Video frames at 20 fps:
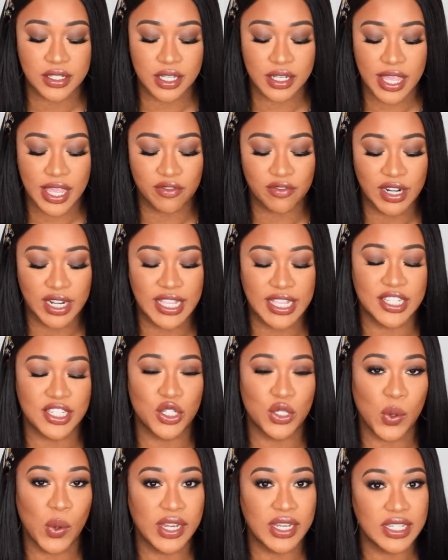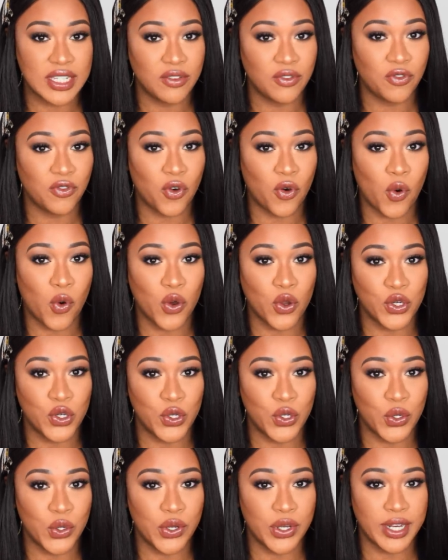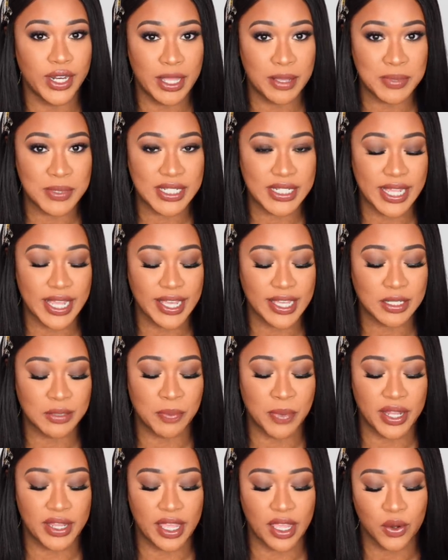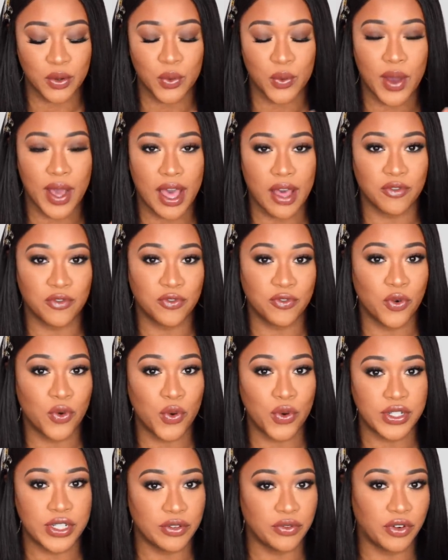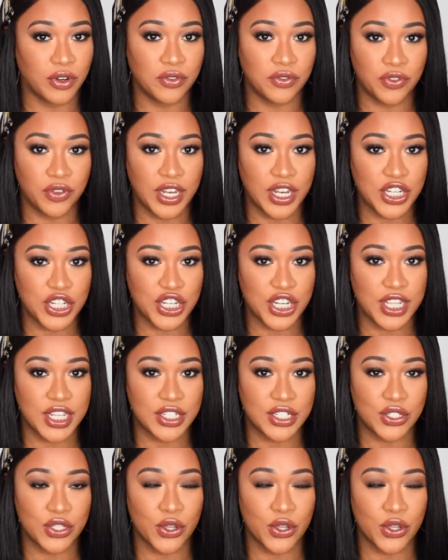So they released 24 nude lipsticks, but they all have 4 different finishes.